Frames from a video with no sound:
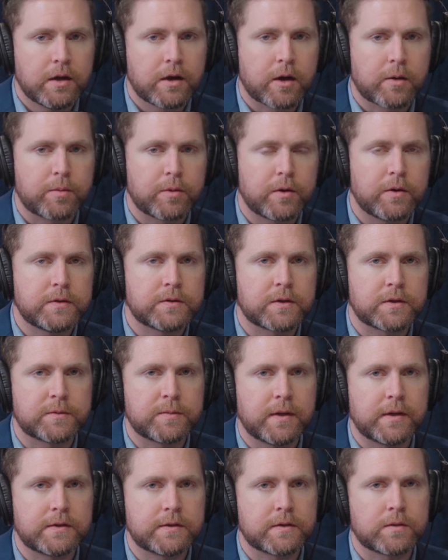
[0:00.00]
our producer
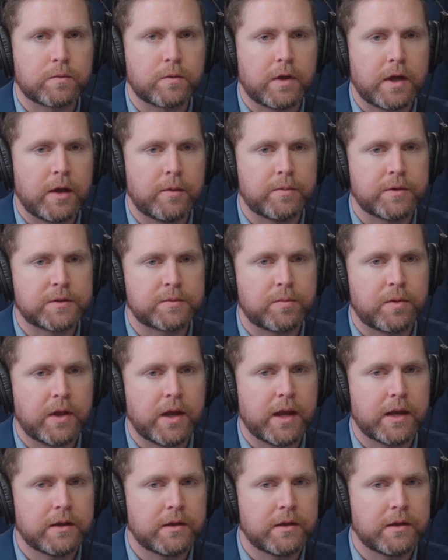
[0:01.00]
Spencer will help us play,